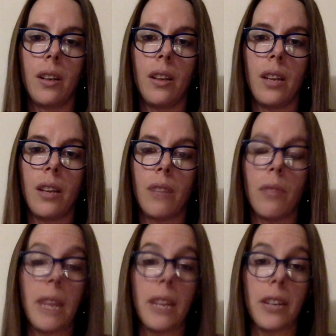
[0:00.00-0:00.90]
the
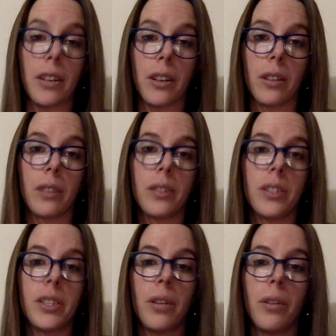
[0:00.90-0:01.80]
remainder.
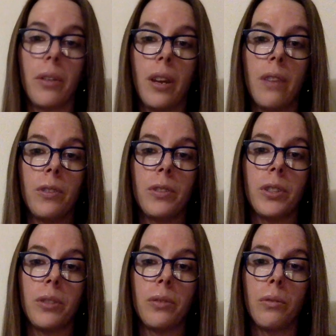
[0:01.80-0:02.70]
So if you
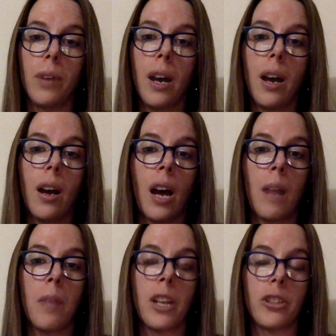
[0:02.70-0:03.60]
do
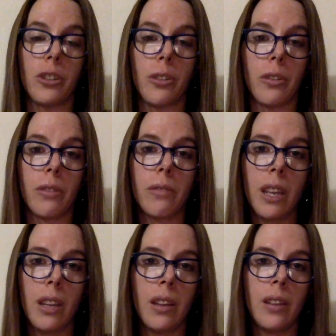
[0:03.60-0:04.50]
I modulo
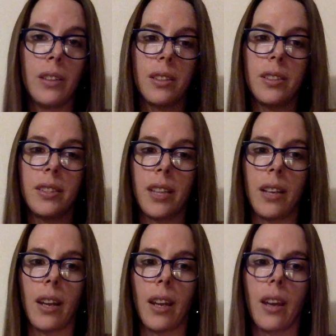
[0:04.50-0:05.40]
3, then it's going to say,
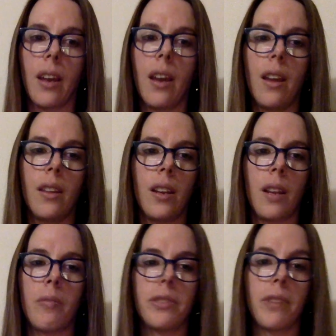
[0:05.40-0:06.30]
like, the
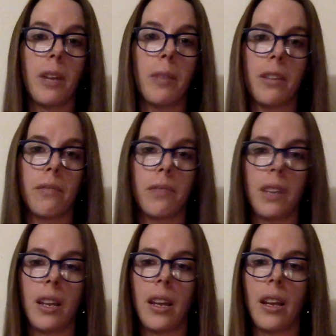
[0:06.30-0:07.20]
number divided by
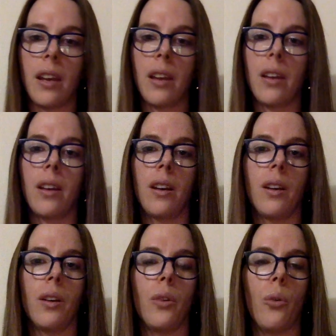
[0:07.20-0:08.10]
3,
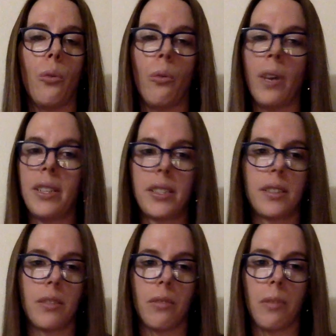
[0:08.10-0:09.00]
what's
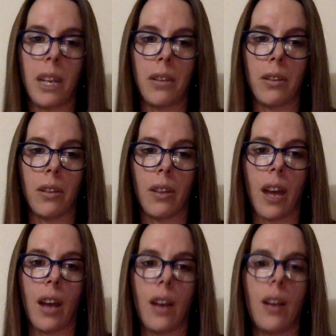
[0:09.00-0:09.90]
the remainder of
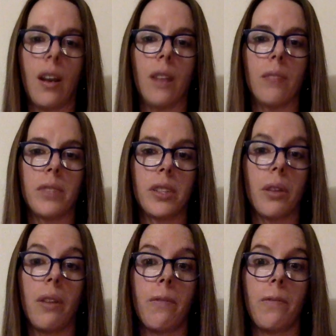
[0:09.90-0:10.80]
that? So
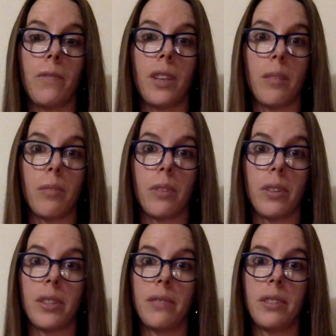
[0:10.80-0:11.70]
if the number
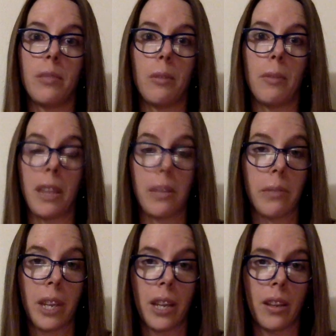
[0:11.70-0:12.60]
is divisible by
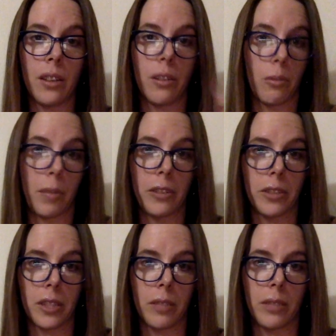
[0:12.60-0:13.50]
3, then your remainder
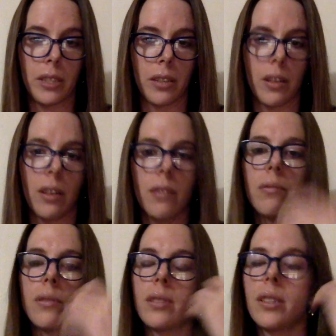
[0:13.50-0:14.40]
is going to be 0.
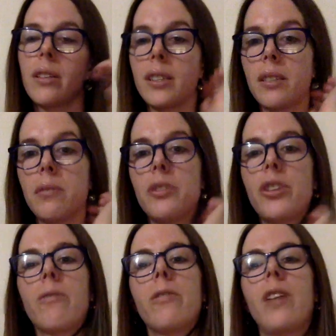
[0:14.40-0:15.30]
So that's how we
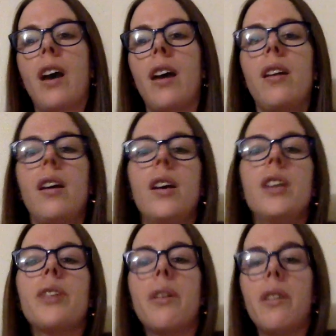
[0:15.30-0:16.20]
check for that.
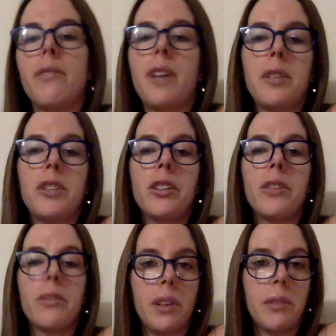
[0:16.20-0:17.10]
So if I modulo
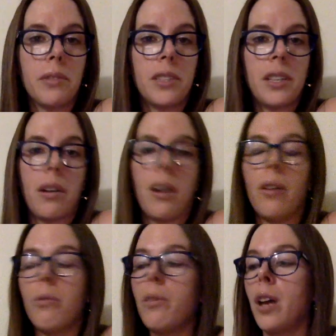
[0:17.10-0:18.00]
3 equals
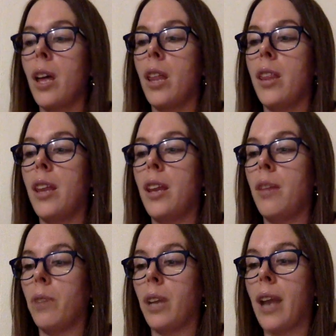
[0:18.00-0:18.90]
0, then
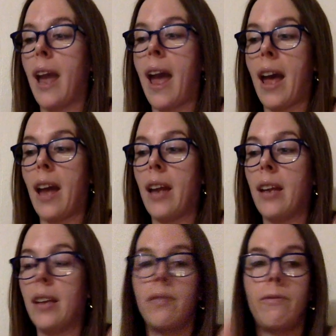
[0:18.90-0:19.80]
we're going to add
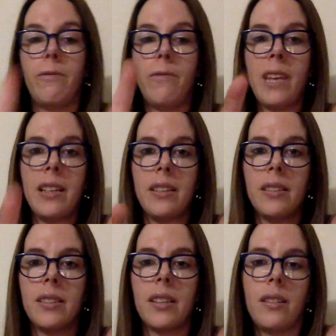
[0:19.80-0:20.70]

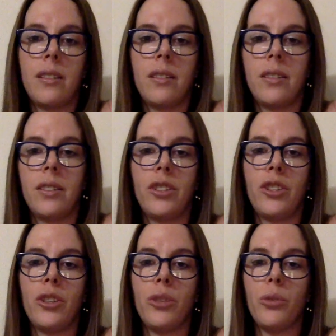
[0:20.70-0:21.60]
fizz
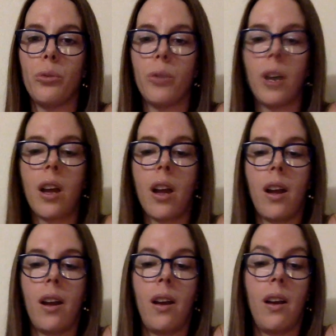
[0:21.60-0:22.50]
to
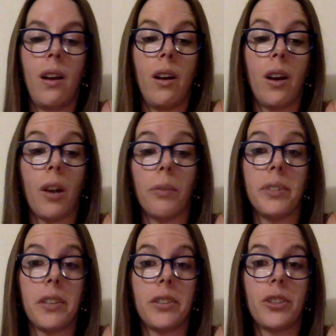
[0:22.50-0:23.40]
our
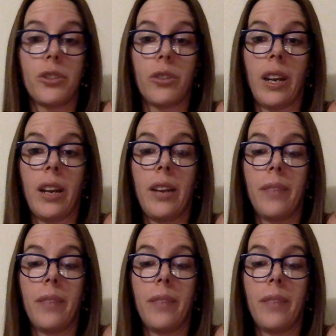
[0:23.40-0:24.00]
result string.